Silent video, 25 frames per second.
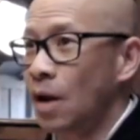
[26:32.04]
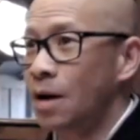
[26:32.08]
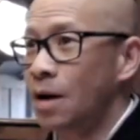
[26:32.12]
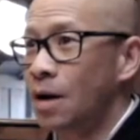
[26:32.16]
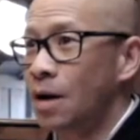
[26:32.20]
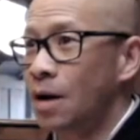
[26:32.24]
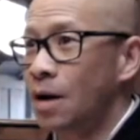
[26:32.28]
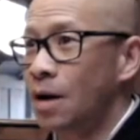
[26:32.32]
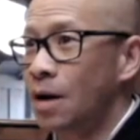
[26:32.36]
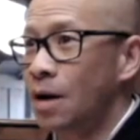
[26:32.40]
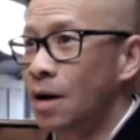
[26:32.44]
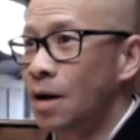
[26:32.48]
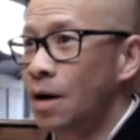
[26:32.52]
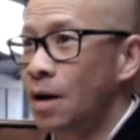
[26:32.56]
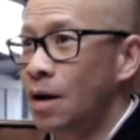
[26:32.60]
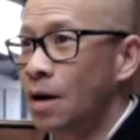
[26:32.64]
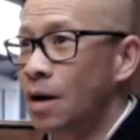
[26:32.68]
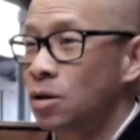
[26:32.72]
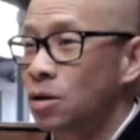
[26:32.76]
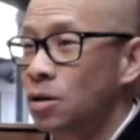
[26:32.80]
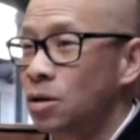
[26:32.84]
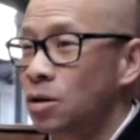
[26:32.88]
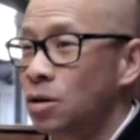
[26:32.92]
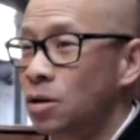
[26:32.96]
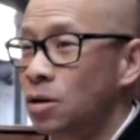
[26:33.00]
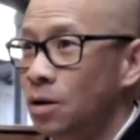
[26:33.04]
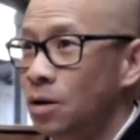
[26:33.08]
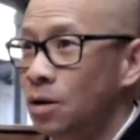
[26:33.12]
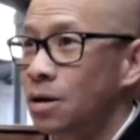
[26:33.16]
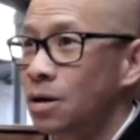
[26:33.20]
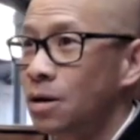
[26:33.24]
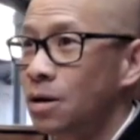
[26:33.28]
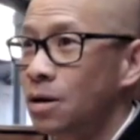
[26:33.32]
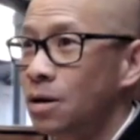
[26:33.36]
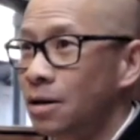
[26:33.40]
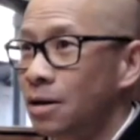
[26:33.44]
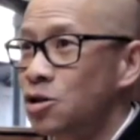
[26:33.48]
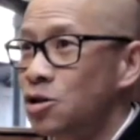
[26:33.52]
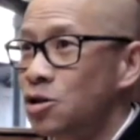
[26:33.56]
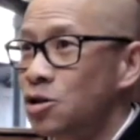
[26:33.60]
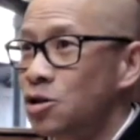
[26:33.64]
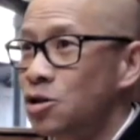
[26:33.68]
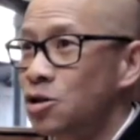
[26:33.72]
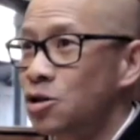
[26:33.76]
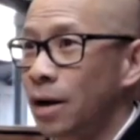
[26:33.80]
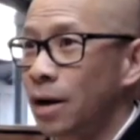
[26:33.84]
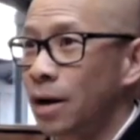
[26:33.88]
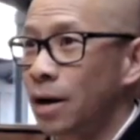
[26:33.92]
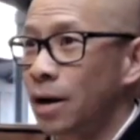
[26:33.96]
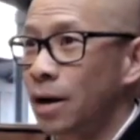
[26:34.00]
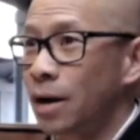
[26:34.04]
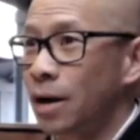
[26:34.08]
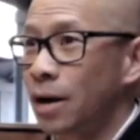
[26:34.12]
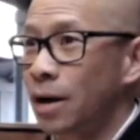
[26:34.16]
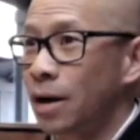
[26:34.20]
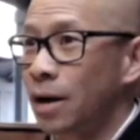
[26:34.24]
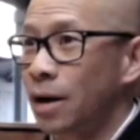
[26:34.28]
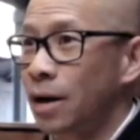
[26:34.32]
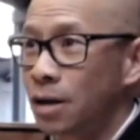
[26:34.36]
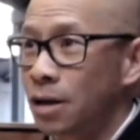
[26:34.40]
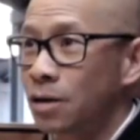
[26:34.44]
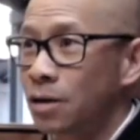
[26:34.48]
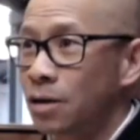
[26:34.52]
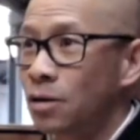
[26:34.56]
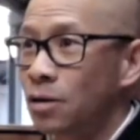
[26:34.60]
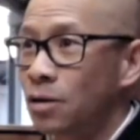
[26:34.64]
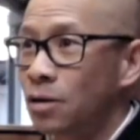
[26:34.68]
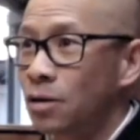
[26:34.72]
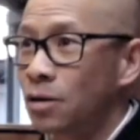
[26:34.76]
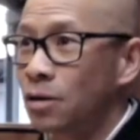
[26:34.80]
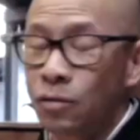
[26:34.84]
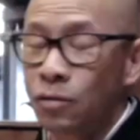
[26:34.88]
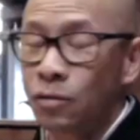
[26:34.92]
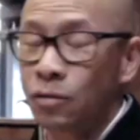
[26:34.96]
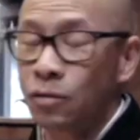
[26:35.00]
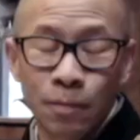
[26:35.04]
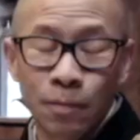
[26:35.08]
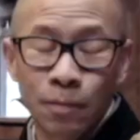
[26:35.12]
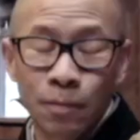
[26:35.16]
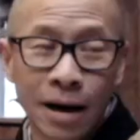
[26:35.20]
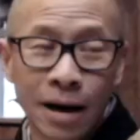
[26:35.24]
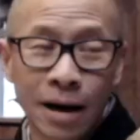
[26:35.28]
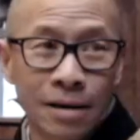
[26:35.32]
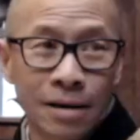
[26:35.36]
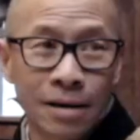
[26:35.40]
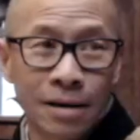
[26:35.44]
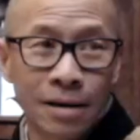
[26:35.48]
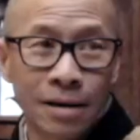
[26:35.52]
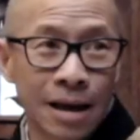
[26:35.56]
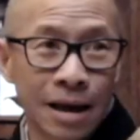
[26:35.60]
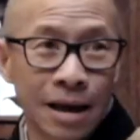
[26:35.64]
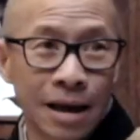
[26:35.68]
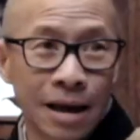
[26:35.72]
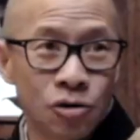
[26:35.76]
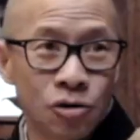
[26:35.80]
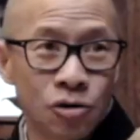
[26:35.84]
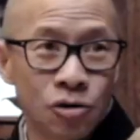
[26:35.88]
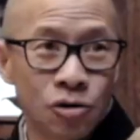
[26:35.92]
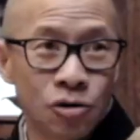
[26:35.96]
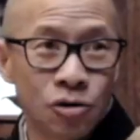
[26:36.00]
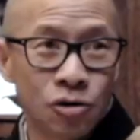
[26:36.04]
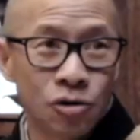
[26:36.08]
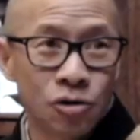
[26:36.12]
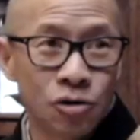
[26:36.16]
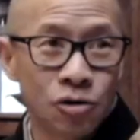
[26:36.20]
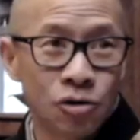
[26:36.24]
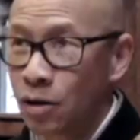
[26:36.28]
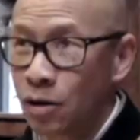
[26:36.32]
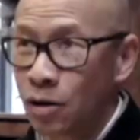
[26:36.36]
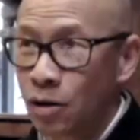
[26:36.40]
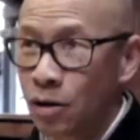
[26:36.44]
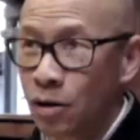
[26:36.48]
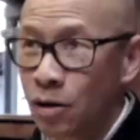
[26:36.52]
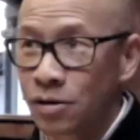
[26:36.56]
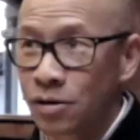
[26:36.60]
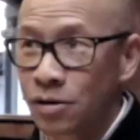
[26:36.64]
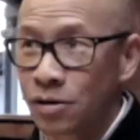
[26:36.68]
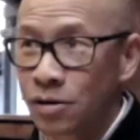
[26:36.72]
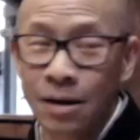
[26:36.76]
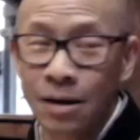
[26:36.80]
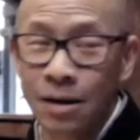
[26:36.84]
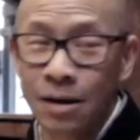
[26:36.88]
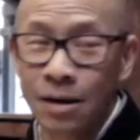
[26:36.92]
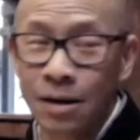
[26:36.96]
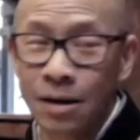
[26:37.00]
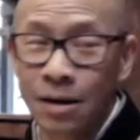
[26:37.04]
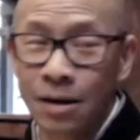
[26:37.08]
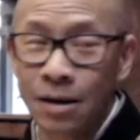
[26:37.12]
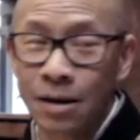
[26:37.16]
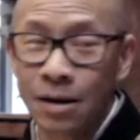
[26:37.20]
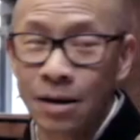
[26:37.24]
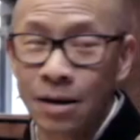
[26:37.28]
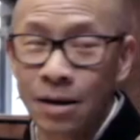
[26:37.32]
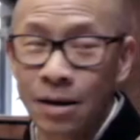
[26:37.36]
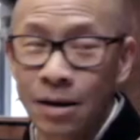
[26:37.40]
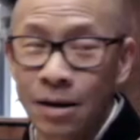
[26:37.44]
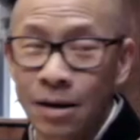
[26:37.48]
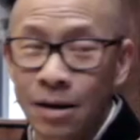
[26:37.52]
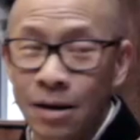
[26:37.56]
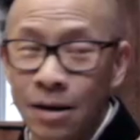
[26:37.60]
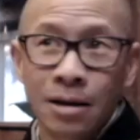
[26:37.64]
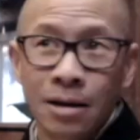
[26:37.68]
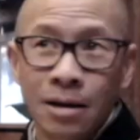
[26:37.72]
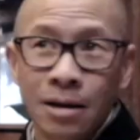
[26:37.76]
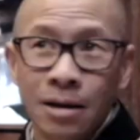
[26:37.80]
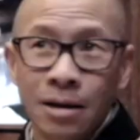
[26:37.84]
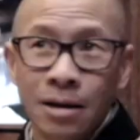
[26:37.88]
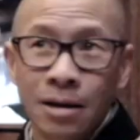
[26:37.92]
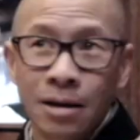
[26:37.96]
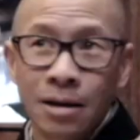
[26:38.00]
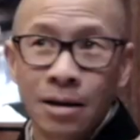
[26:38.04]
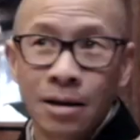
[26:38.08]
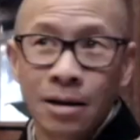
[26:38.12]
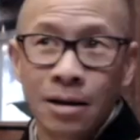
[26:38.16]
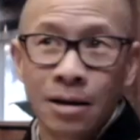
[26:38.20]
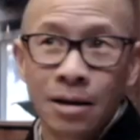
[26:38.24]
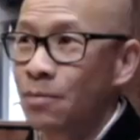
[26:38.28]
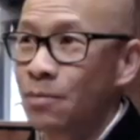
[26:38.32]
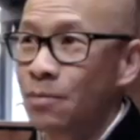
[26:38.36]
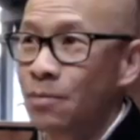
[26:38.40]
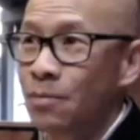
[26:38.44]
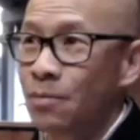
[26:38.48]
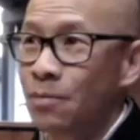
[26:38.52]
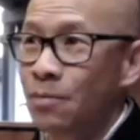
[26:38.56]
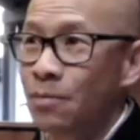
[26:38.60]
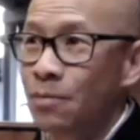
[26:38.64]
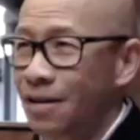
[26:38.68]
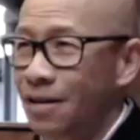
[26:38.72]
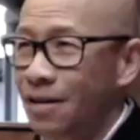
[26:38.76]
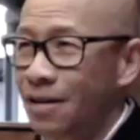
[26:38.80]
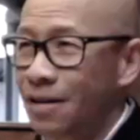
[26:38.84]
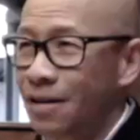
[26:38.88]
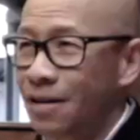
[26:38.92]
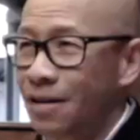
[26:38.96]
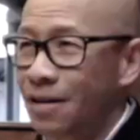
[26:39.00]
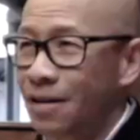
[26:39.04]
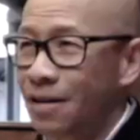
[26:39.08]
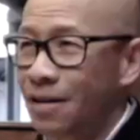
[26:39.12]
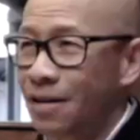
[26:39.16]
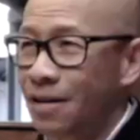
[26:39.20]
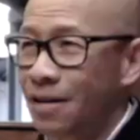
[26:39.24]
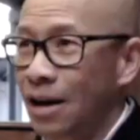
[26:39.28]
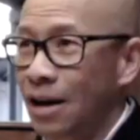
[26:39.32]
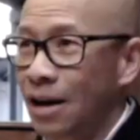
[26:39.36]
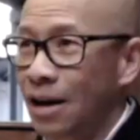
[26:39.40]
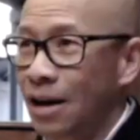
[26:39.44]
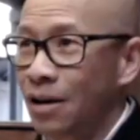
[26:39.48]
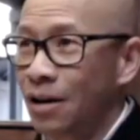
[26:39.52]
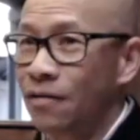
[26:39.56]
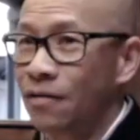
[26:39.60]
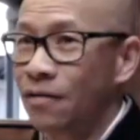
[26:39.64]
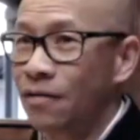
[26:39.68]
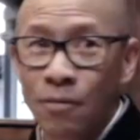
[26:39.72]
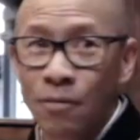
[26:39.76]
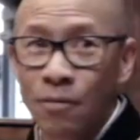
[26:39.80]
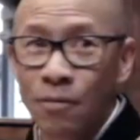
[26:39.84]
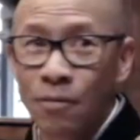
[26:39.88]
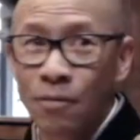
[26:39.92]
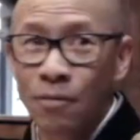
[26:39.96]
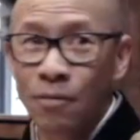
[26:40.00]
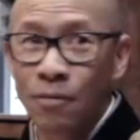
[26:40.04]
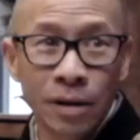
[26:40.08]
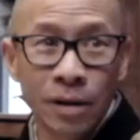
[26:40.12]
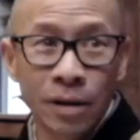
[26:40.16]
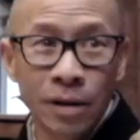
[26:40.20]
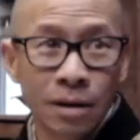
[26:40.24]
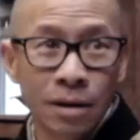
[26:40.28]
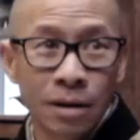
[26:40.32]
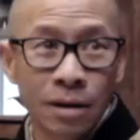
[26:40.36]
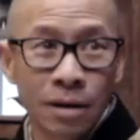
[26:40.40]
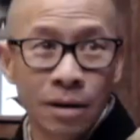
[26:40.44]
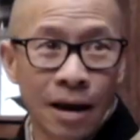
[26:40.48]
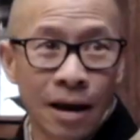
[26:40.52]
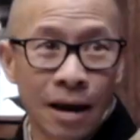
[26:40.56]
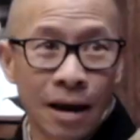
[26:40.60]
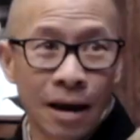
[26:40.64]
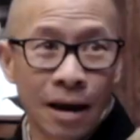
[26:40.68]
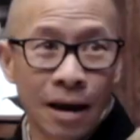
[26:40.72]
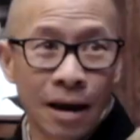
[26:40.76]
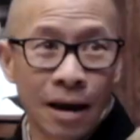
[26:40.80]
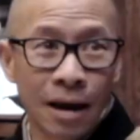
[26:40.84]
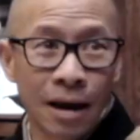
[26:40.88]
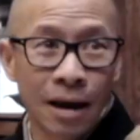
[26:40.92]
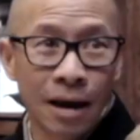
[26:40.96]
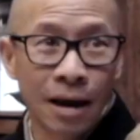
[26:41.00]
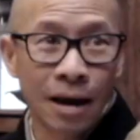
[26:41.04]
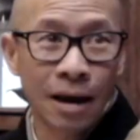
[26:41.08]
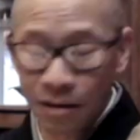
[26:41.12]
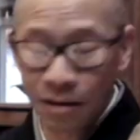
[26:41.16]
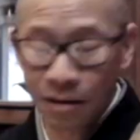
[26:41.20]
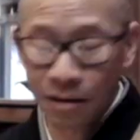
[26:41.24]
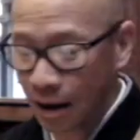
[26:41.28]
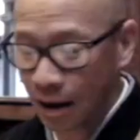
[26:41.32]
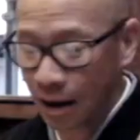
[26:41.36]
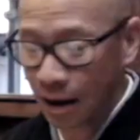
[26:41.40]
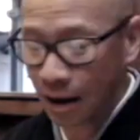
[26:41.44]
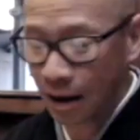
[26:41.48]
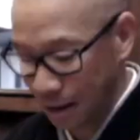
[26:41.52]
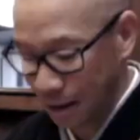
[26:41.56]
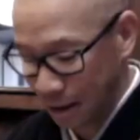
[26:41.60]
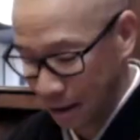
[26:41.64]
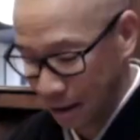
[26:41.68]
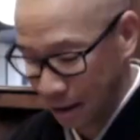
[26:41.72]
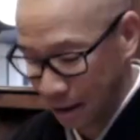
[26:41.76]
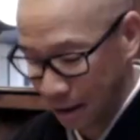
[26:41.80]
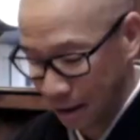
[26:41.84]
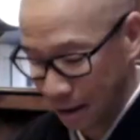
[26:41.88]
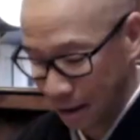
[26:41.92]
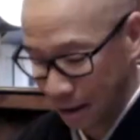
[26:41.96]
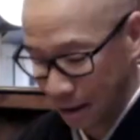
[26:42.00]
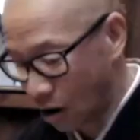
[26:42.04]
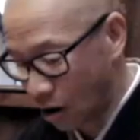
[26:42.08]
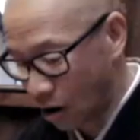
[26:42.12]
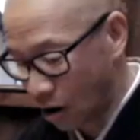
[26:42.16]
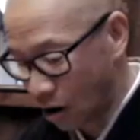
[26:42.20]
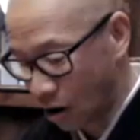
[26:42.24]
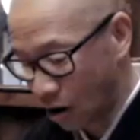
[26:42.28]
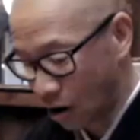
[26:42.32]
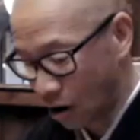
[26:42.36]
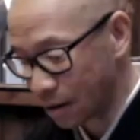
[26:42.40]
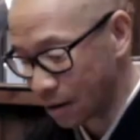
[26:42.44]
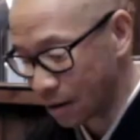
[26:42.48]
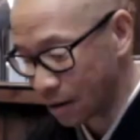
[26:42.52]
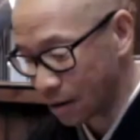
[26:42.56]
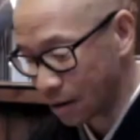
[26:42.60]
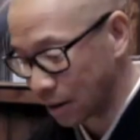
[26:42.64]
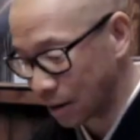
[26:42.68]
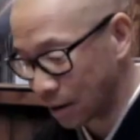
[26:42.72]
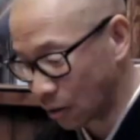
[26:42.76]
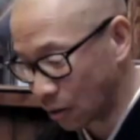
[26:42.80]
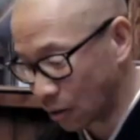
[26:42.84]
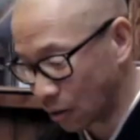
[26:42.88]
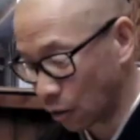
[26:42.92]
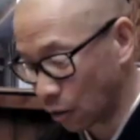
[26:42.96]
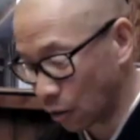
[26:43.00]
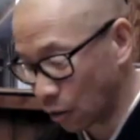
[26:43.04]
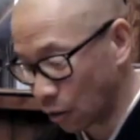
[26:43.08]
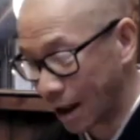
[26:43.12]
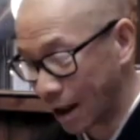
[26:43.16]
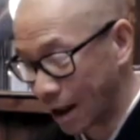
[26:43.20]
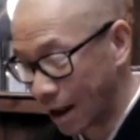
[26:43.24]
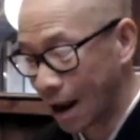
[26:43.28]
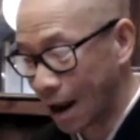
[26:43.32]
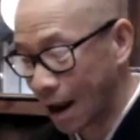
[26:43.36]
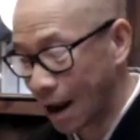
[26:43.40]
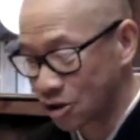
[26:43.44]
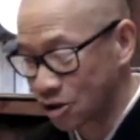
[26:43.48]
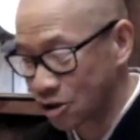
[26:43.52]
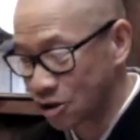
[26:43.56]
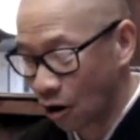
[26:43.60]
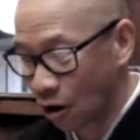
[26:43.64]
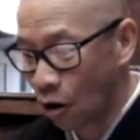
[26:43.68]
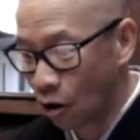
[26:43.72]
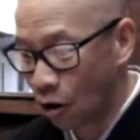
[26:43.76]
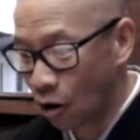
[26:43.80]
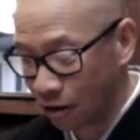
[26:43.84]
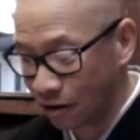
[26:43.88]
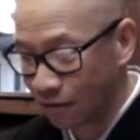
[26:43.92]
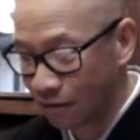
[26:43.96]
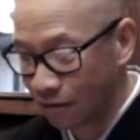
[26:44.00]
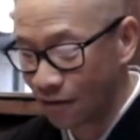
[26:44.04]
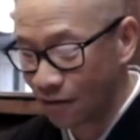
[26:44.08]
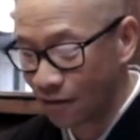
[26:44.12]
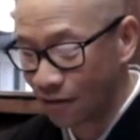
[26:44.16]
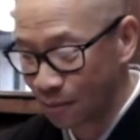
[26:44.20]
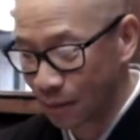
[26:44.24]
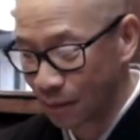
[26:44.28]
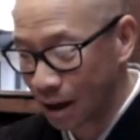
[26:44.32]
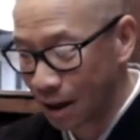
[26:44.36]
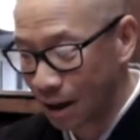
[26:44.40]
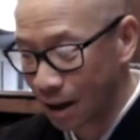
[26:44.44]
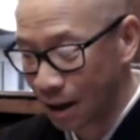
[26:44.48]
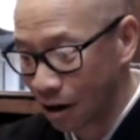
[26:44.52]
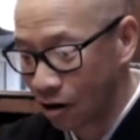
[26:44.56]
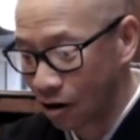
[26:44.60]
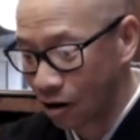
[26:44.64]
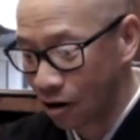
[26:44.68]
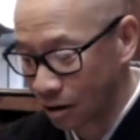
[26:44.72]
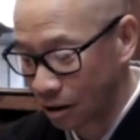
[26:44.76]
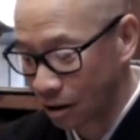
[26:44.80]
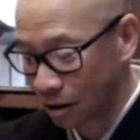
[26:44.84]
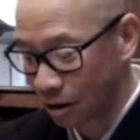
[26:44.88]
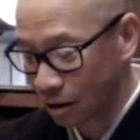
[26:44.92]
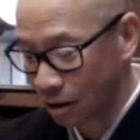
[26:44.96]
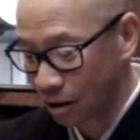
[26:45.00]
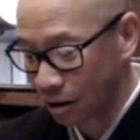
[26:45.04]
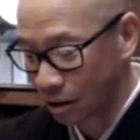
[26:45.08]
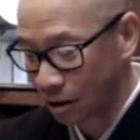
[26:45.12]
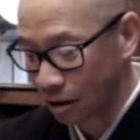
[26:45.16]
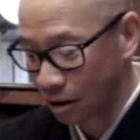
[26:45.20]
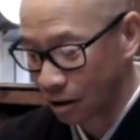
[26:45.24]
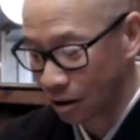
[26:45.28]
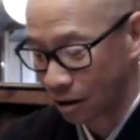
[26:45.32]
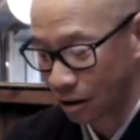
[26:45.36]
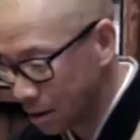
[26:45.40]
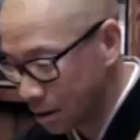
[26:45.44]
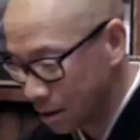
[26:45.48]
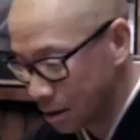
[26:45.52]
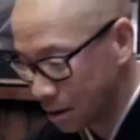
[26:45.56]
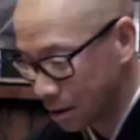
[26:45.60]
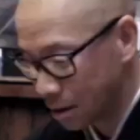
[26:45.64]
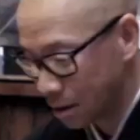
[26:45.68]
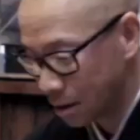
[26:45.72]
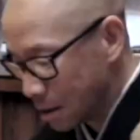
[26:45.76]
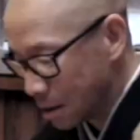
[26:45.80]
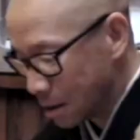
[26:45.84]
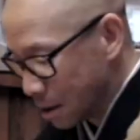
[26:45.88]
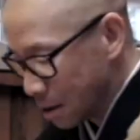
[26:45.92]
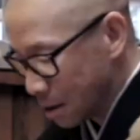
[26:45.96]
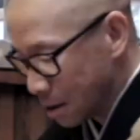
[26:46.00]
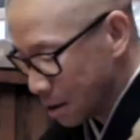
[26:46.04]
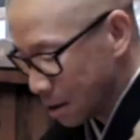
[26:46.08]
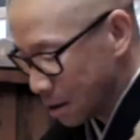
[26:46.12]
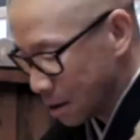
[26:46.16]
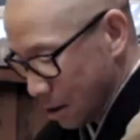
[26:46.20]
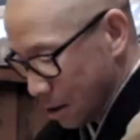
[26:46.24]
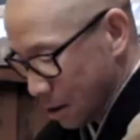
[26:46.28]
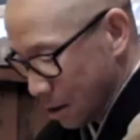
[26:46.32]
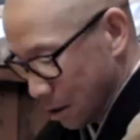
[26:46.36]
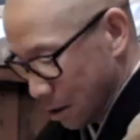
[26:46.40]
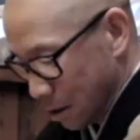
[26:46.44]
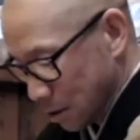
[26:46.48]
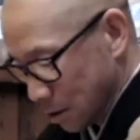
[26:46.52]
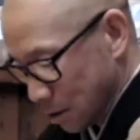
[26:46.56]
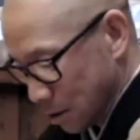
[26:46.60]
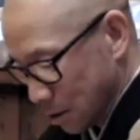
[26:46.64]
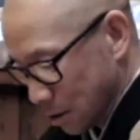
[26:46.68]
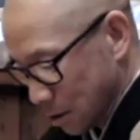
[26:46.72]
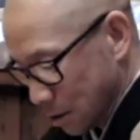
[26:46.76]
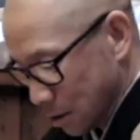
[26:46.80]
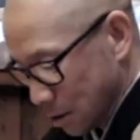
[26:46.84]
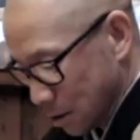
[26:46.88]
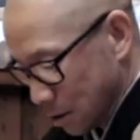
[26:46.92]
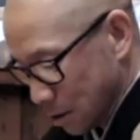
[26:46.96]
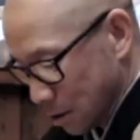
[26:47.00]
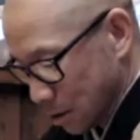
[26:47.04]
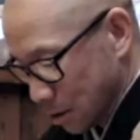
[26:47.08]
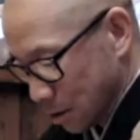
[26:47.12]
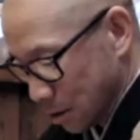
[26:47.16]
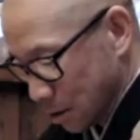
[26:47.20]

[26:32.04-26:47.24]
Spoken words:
not being dragged around by this hatred, or you'd say by the anger of the moment that he got caught up in, or that actually all of them got caught up in. So when